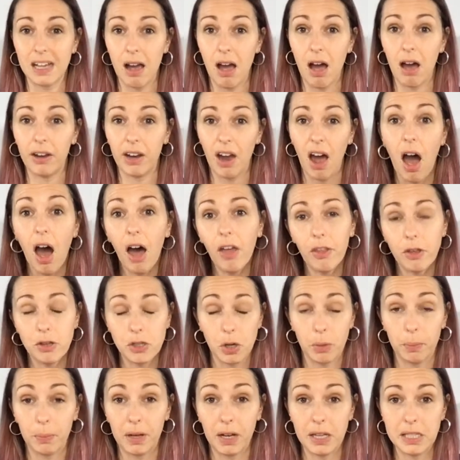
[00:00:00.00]
card are those
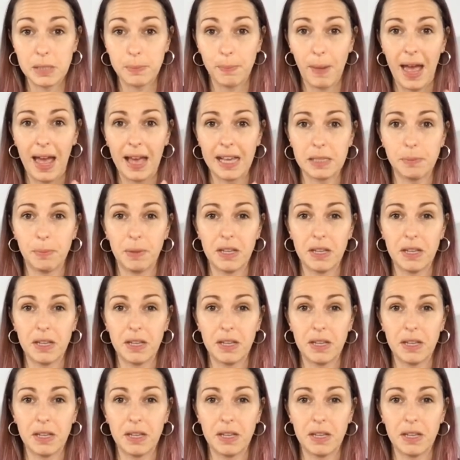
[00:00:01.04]
opulence packs,